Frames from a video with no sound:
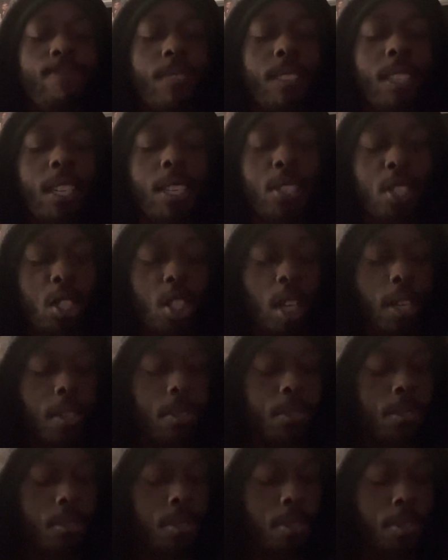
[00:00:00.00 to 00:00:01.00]
It
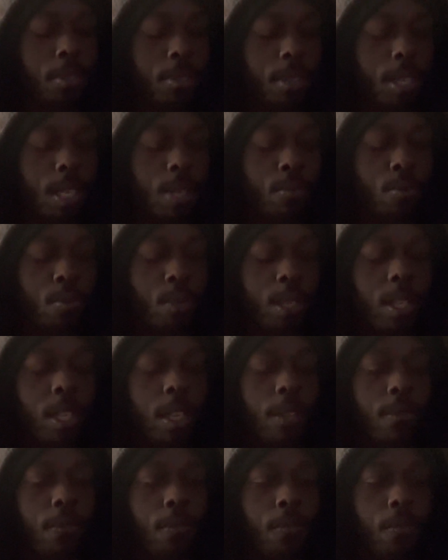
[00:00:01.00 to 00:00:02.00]
sucks. It
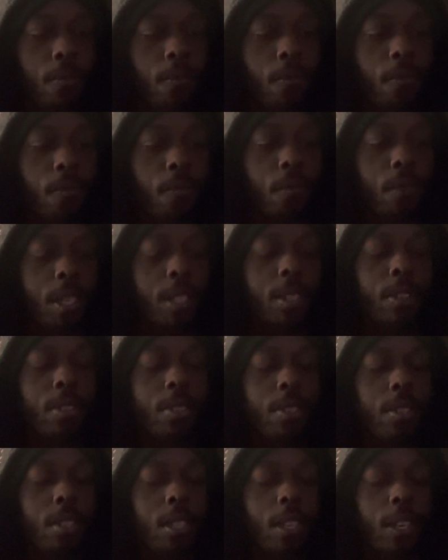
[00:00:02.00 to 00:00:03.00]
really freaking
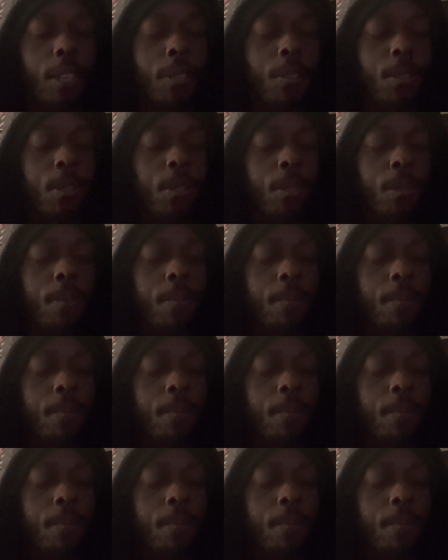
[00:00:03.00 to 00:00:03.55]
sucks.